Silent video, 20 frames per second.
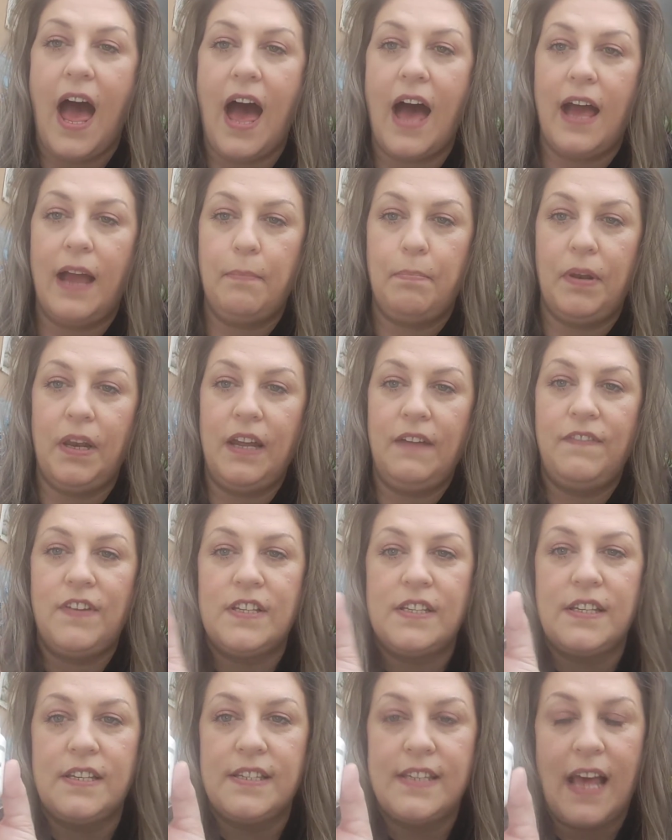I believe
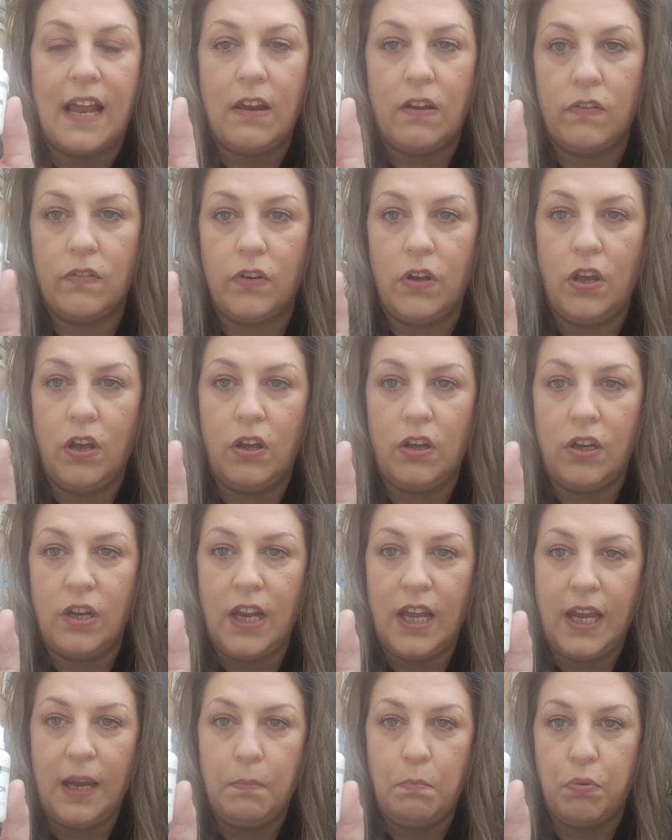it's a salon
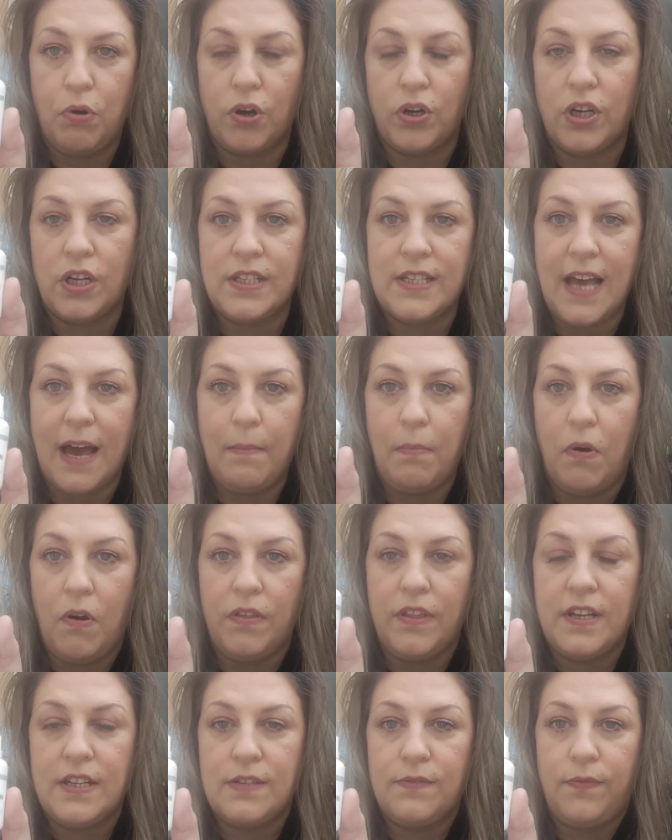only product. I
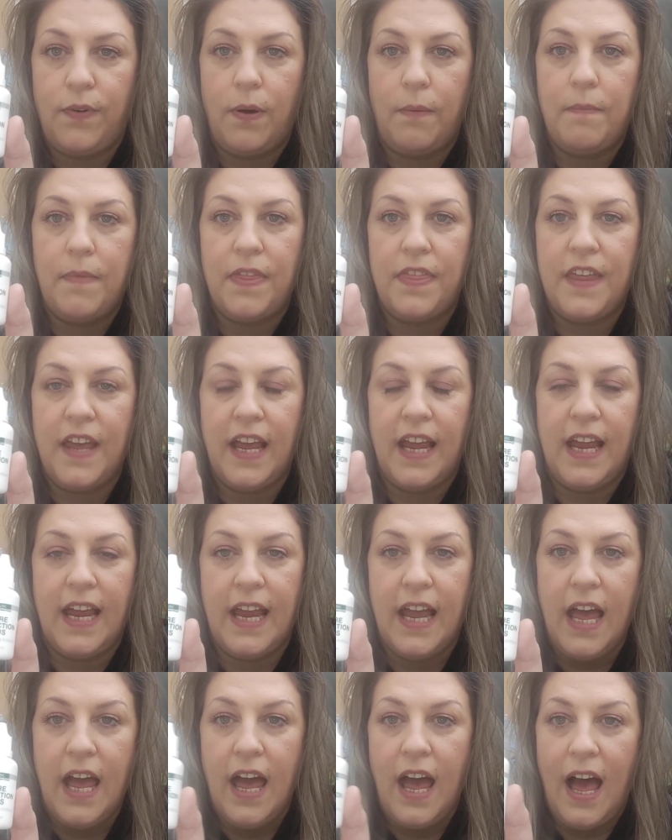bought this from
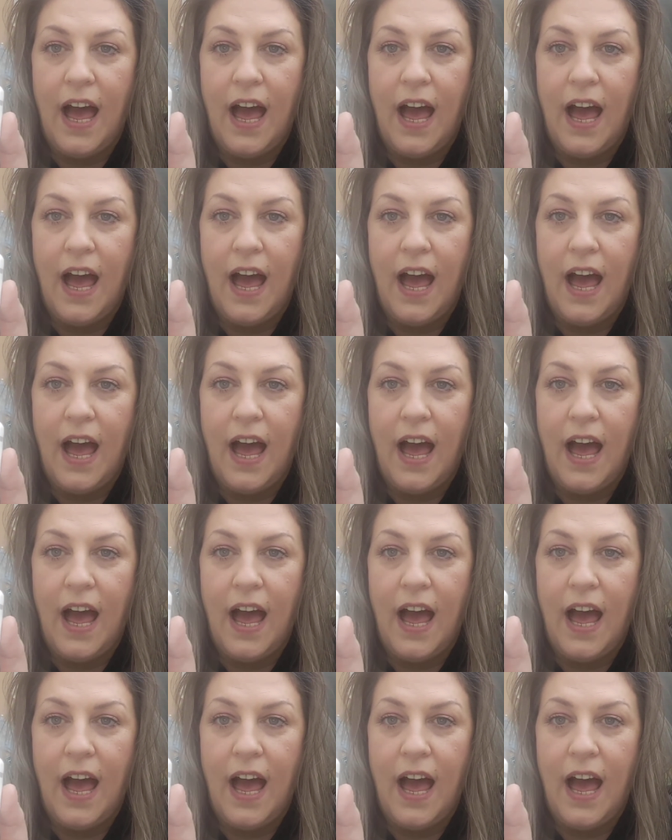the